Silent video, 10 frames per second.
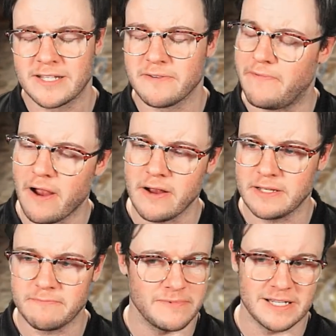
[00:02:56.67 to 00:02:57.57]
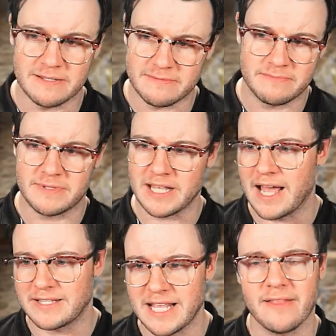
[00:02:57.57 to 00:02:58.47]
It's a very uh,
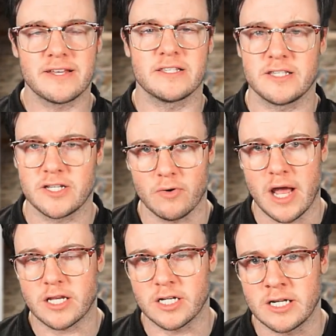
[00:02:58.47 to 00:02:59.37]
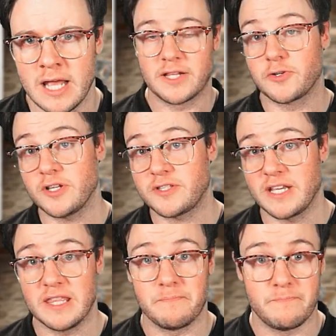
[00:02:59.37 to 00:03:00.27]
delicate situation and it's good to see
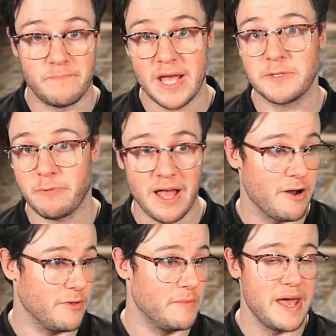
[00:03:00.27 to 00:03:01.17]
the best player on the